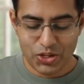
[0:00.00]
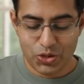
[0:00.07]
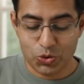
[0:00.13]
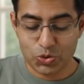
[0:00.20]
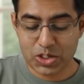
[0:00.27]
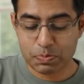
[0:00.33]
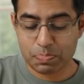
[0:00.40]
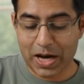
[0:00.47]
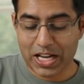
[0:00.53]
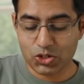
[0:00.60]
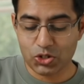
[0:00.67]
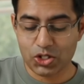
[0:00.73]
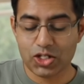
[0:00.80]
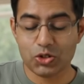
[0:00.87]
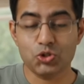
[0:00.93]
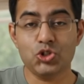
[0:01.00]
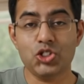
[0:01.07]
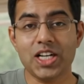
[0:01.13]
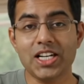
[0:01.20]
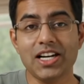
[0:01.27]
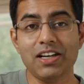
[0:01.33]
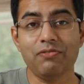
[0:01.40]
Use a spatula to
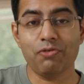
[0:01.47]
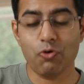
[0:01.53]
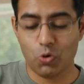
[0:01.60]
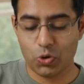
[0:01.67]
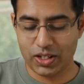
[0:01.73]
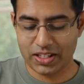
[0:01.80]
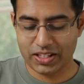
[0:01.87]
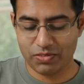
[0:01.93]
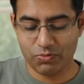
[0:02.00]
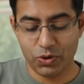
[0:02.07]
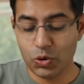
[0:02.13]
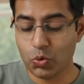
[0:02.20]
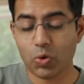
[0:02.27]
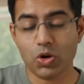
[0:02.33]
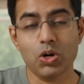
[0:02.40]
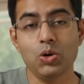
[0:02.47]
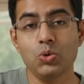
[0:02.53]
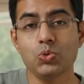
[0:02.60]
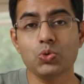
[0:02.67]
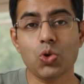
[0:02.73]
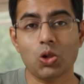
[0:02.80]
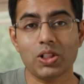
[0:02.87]
gently fold it. We don't want to
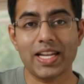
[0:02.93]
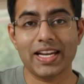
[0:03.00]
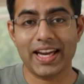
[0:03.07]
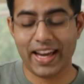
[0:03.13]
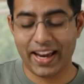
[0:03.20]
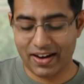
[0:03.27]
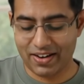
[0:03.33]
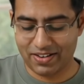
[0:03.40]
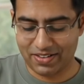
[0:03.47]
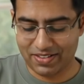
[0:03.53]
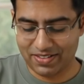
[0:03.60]
lose all that air.